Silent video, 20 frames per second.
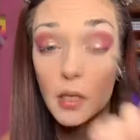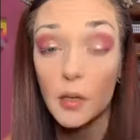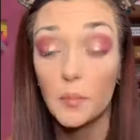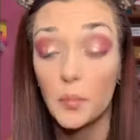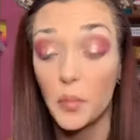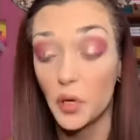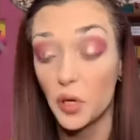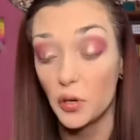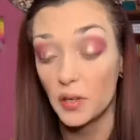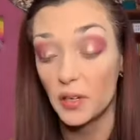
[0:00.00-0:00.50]

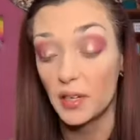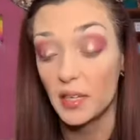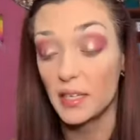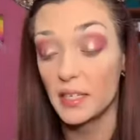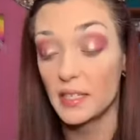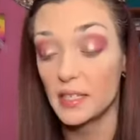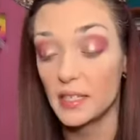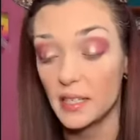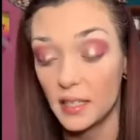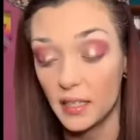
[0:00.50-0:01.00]
But you could
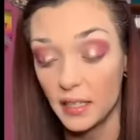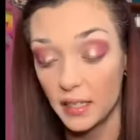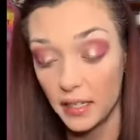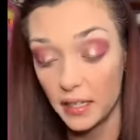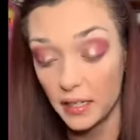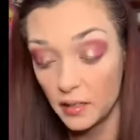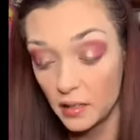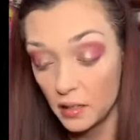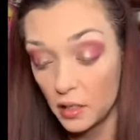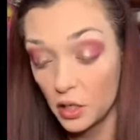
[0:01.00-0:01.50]
easily
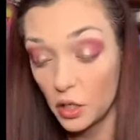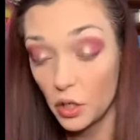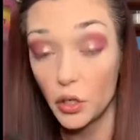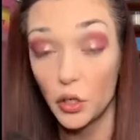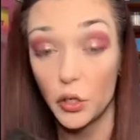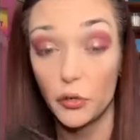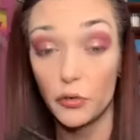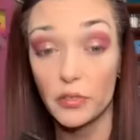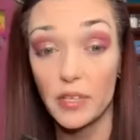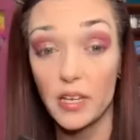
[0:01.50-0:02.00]

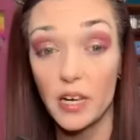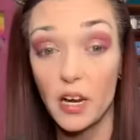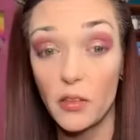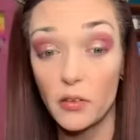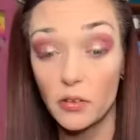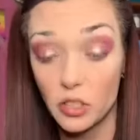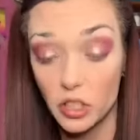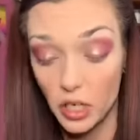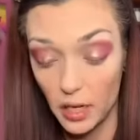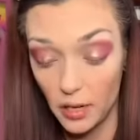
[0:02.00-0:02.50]
use that other
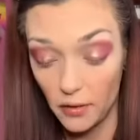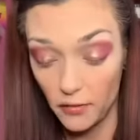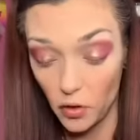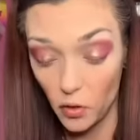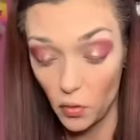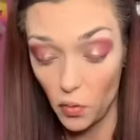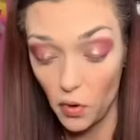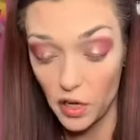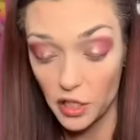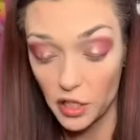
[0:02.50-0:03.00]
shade if you
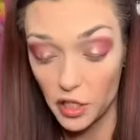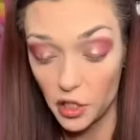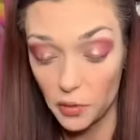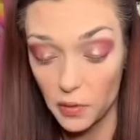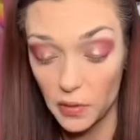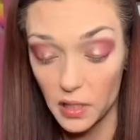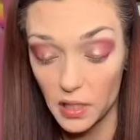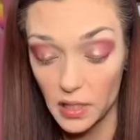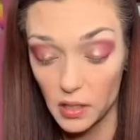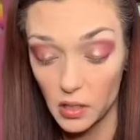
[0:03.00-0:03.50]
wanted to in
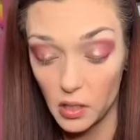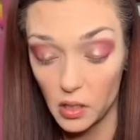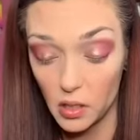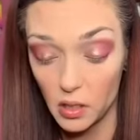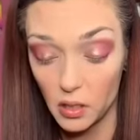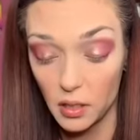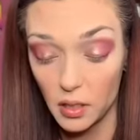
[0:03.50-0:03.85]
this look.